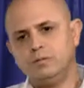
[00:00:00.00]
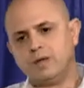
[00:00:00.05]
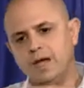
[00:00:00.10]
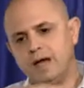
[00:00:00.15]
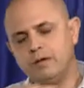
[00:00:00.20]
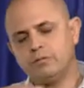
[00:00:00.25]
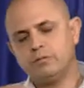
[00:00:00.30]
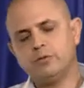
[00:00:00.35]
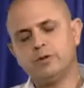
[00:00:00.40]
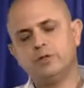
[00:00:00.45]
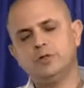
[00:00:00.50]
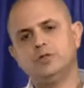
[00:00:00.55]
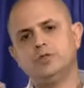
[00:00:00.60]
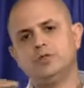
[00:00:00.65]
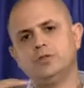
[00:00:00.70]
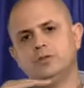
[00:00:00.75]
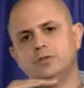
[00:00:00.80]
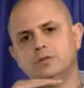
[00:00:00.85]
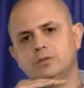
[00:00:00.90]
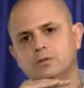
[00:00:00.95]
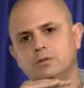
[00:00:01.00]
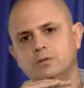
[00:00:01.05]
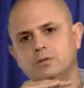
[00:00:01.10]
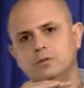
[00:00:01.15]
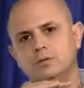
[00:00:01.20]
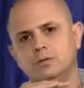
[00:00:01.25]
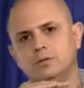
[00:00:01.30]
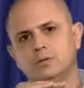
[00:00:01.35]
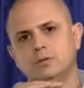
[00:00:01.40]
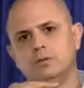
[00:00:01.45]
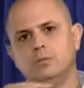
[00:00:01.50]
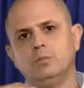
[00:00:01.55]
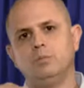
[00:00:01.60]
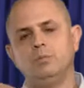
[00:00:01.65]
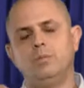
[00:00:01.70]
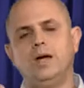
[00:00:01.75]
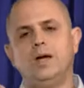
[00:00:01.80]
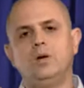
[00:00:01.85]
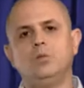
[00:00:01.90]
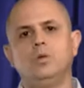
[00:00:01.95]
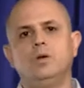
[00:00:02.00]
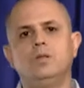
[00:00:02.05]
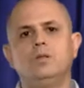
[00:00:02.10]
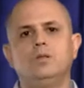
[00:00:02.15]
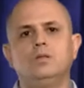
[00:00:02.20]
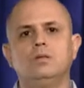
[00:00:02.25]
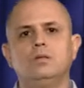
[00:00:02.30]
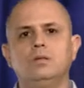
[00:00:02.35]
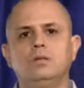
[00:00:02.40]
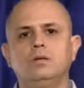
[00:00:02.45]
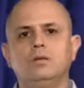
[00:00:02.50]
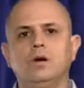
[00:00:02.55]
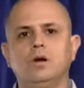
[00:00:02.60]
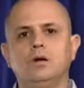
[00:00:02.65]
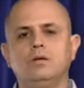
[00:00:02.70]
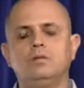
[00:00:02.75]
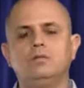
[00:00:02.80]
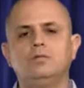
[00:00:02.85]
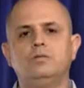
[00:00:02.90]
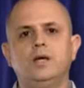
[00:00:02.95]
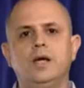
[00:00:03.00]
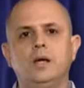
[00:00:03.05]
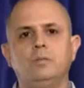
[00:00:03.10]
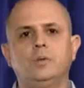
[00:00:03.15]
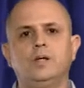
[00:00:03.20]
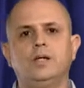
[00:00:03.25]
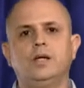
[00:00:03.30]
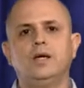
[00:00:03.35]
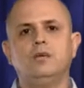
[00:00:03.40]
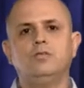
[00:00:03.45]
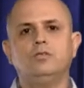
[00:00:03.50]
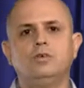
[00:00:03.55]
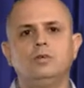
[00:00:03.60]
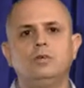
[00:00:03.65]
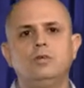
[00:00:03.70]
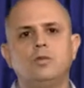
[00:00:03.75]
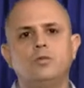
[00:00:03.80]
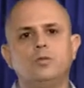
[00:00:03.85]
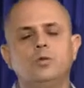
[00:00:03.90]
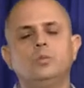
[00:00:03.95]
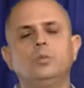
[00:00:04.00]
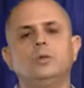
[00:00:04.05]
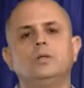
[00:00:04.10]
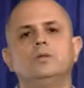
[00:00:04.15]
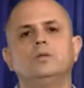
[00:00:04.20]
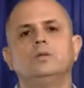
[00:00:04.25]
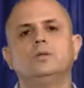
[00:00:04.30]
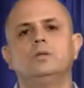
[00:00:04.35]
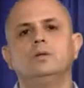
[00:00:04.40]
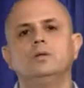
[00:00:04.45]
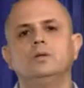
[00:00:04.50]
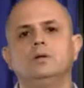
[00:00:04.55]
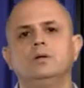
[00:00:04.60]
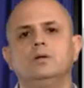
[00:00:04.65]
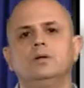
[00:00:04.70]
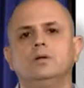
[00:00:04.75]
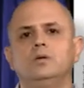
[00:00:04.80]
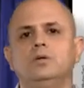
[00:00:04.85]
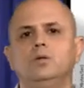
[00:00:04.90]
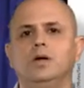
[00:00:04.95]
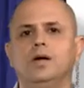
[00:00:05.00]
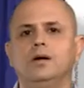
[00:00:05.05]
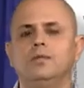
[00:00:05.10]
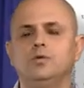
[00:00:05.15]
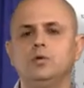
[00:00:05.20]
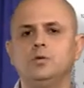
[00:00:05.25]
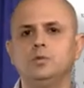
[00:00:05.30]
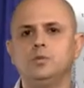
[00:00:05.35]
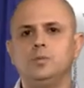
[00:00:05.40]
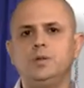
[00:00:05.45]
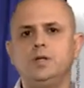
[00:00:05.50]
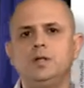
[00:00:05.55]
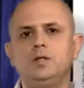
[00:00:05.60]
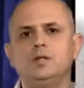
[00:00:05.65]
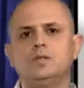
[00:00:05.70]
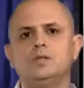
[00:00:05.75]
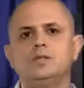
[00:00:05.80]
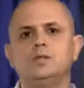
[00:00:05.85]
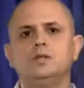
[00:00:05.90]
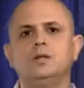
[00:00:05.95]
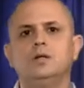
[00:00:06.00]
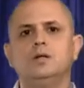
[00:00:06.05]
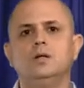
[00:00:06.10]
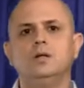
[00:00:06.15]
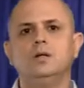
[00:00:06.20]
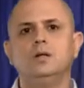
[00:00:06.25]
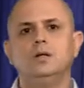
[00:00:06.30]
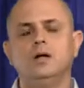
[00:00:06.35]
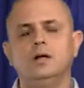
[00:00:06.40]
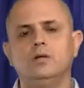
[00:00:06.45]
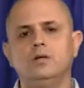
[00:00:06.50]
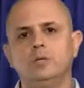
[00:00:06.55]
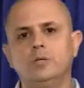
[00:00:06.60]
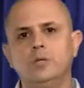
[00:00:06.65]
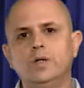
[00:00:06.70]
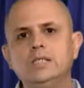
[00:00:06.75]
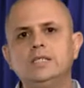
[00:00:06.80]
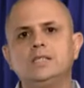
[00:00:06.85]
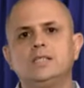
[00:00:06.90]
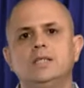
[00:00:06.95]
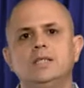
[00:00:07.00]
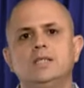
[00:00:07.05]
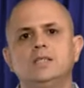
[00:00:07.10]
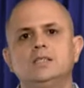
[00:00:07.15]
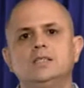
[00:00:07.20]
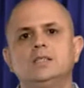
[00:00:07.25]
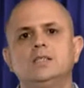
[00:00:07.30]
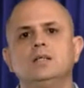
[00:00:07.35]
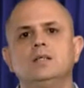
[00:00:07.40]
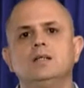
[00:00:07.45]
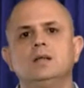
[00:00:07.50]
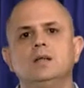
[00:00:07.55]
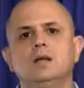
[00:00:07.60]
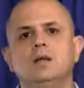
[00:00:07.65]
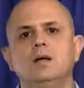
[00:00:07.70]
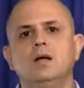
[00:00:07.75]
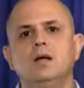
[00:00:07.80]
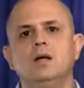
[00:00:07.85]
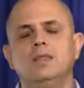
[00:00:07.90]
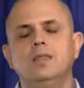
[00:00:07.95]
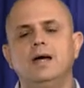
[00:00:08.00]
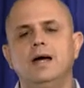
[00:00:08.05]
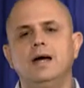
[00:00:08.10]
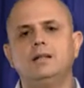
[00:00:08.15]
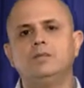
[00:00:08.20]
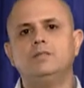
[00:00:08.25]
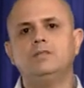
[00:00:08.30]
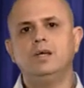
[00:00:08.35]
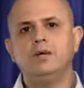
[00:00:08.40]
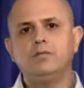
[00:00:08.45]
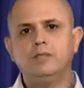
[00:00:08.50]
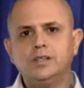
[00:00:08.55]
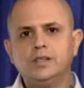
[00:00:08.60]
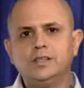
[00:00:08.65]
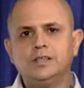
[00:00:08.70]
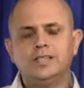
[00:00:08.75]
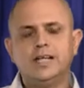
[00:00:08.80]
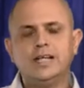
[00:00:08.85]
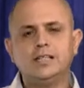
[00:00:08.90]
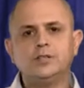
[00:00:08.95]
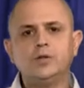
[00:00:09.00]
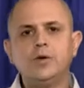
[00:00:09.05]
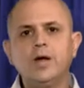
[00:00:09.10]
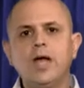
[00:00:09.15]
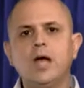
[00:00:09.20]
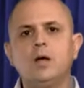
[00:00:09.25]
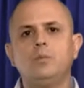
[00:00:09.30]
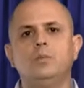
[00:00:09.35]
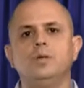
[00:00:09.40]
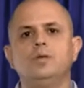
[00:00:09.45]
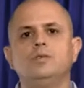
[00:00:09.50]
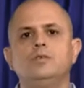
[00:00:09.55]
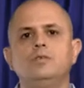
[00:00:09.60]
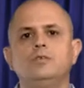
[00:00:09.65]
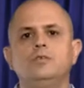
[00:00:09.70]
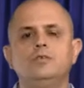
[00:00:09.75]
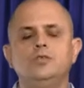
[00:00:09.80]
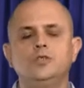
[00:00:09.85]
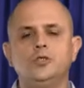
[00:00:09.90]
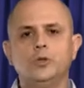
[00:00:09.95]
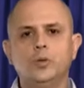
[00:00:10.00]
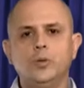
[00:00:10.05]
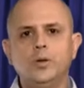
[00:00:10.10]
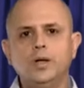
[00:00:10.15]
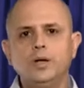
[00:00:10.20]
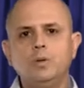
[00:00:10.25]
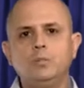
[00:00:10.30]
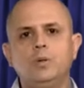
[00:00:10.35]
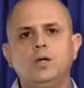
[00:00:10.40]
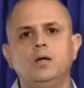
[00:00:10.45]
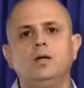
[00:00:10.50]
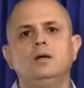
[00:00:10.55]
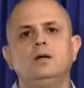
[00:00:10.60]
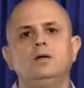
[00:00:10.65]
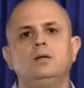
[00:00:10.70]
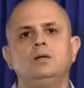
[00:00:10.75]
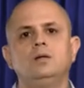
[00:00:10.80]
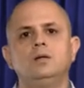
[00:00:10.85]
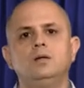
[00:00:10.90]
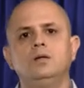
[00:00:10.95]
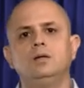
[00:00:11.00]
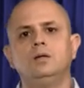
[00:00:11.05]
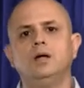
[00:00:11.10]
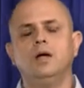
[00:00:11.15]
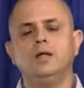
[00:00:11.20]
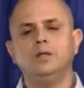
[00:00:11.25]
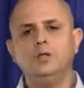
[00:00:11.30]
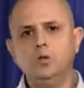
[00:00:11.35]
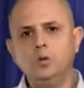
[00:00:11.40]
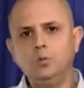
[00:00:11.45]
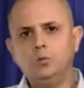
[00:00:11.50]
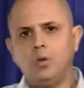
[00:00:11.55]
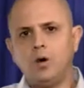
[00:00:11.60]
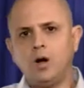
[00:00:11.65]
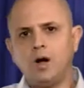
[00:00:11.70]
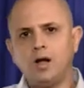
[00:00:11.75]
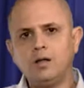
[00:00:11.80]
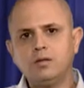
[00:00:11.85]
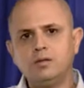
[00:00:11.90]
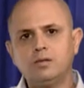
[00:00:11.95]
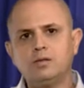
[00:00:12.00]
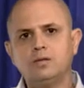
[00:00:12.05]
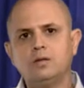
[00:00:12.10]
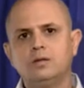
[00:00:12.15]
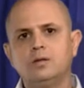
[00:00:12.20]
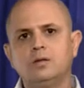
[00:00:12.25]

average bandwidth of application throughput. You have those peaks, and the risk is that if the disaster happens during a peak and you bought,